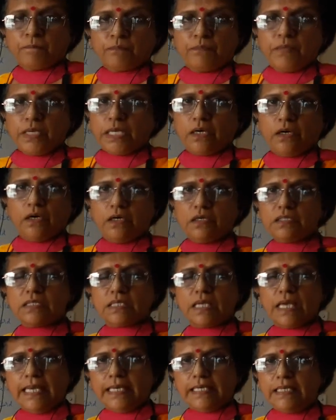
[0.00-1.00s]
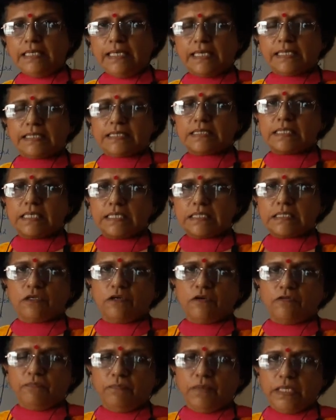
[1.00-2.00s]
Because any excess
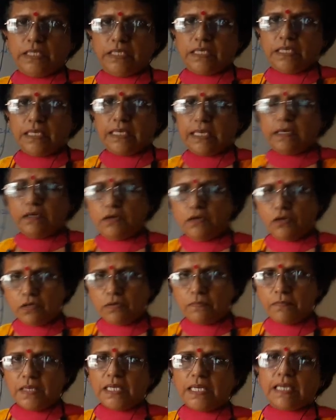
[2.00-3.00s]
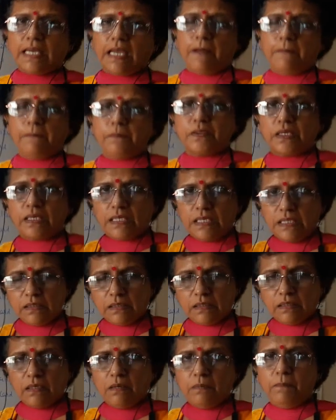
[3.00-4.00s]
of money cannot be kept in
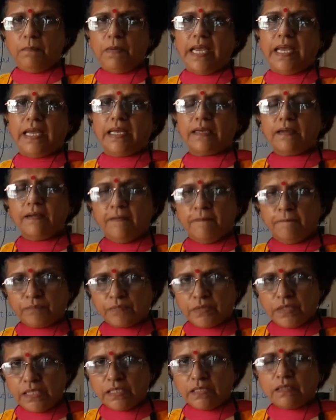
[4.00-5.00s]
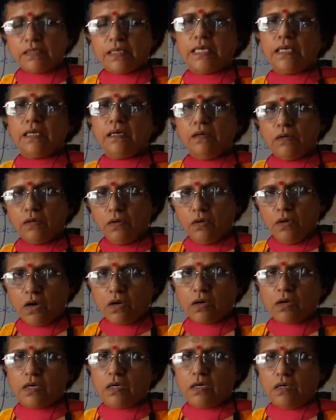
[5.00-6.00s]
the bank in their
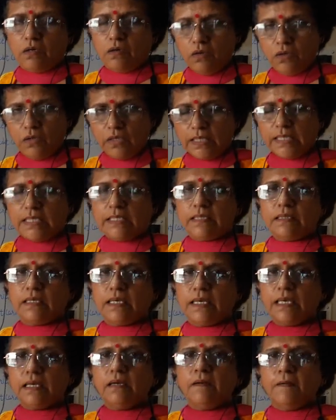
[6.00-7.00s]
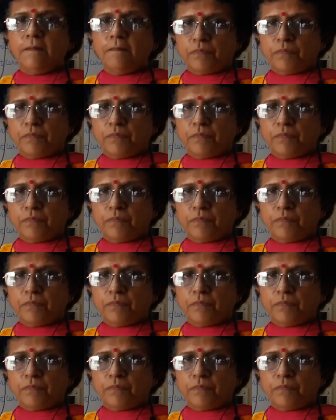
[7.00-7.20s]
locker or in their